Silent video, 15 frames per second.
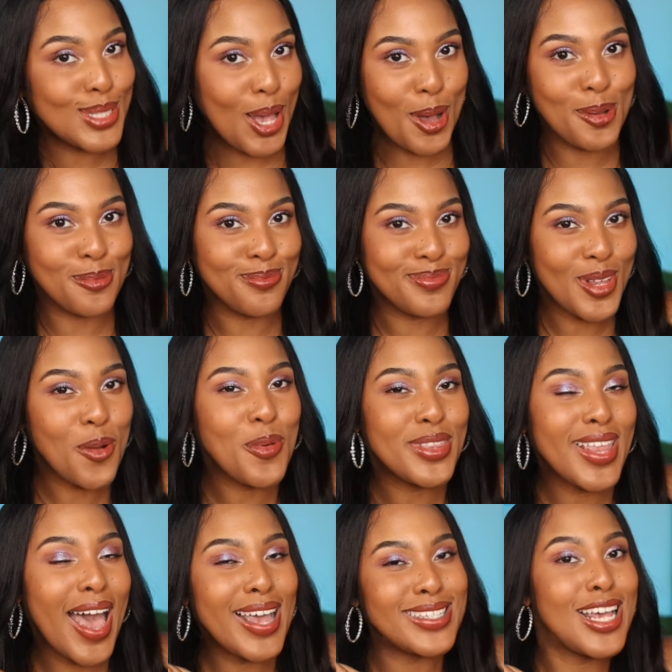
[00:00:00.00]
So with
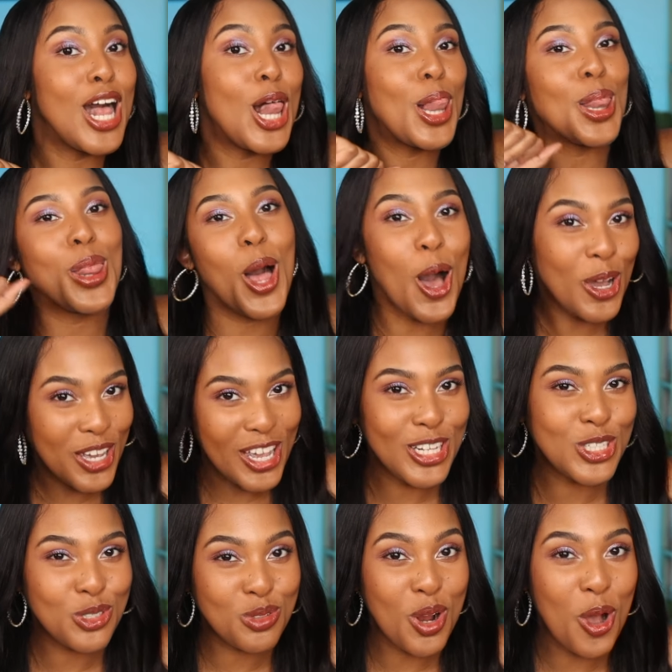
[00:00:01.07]
that long
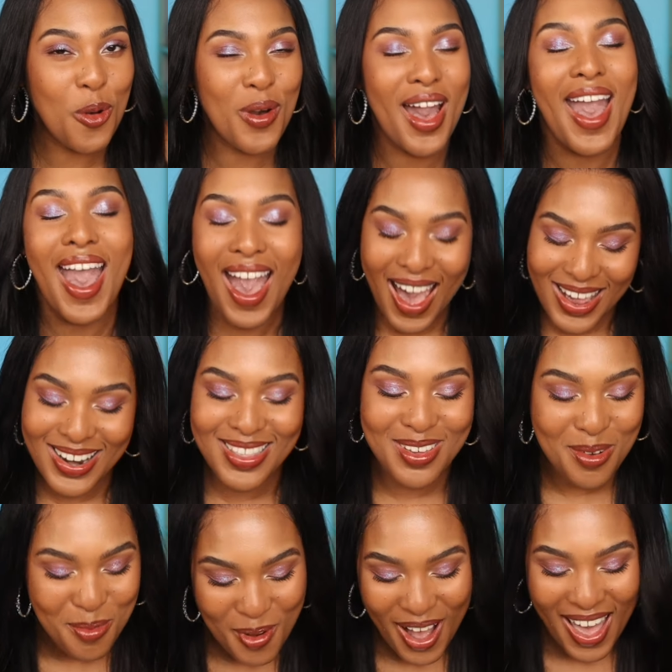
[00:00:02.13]
intro out of
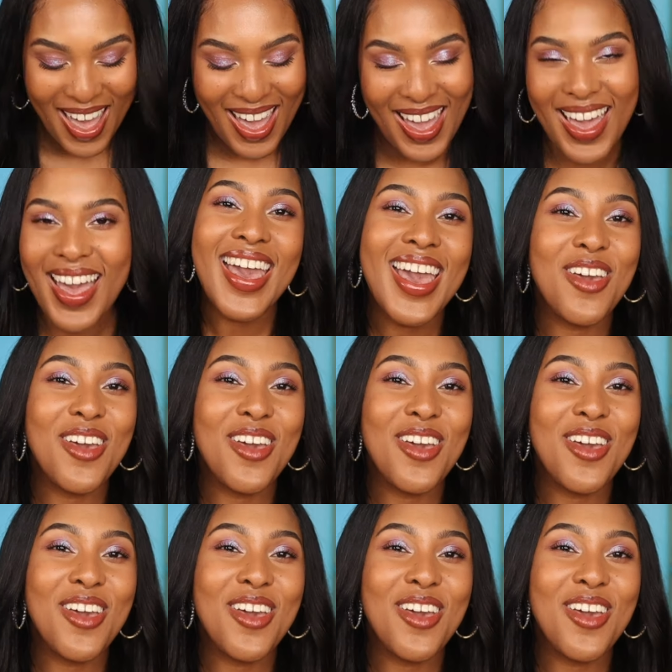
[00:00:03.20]
the way,